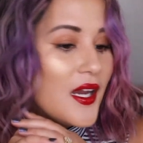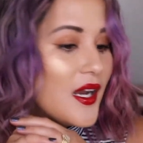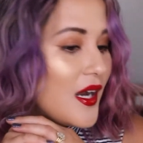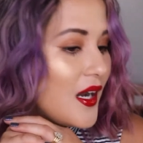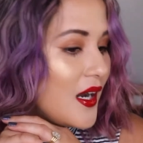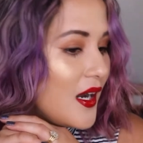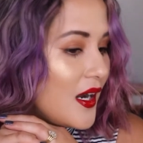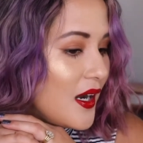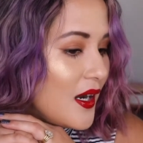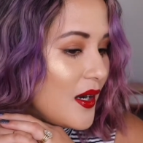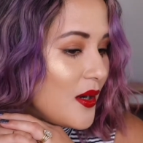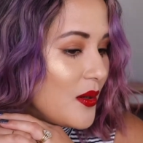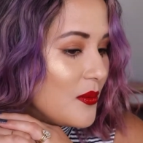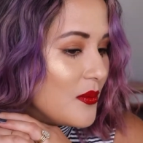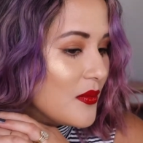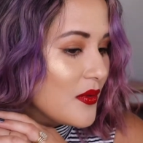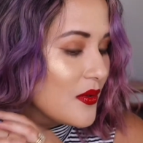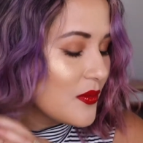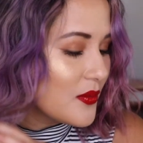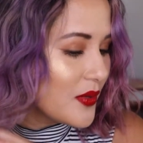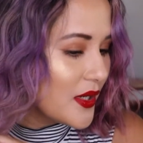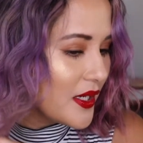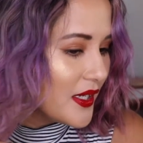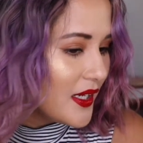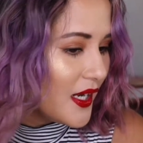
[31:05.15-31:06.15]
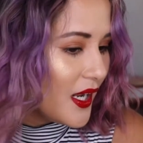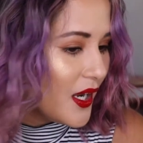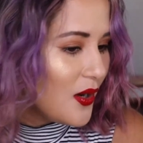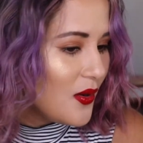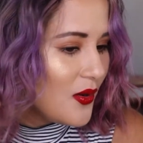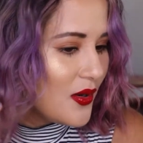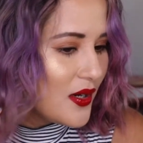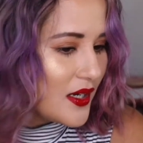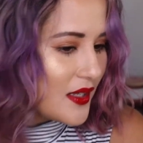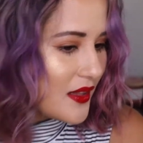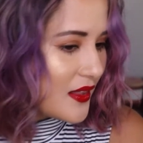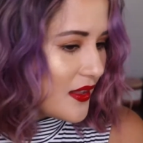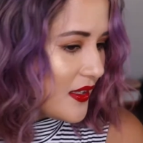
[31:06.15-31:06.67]
Right now,
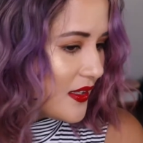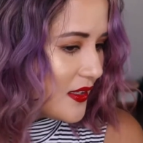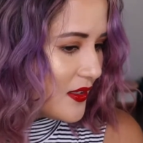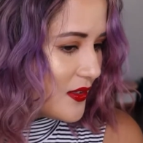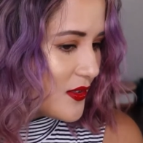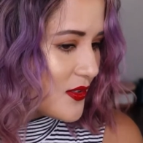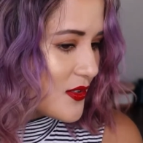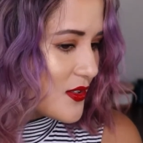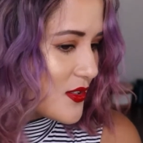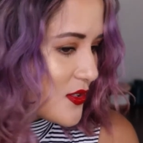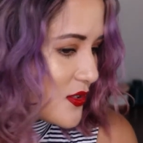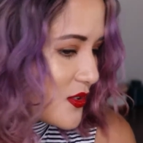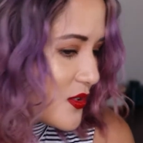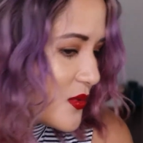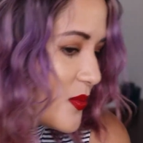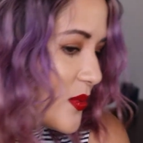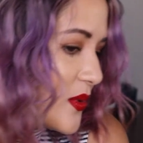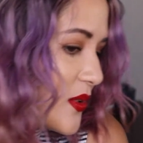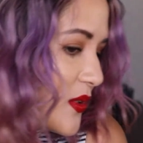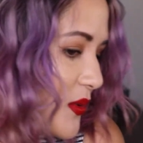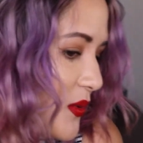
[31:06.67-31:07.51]
I think it looks super